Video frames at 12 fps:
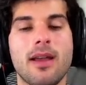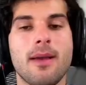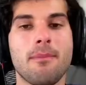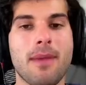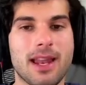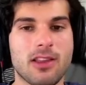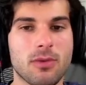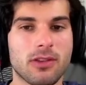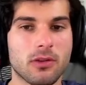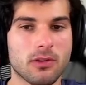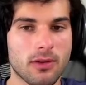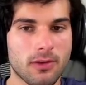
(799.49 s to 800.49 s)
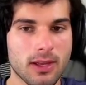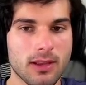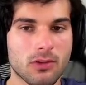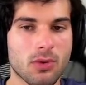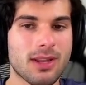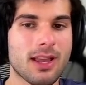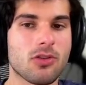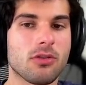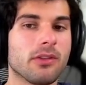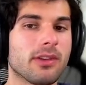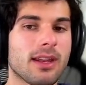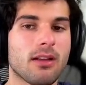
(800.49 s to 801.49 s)
management certificates,
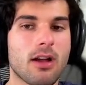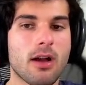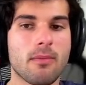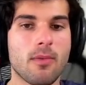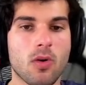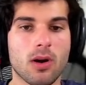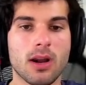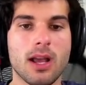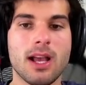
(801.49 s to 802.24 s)
credentials, and a lot more,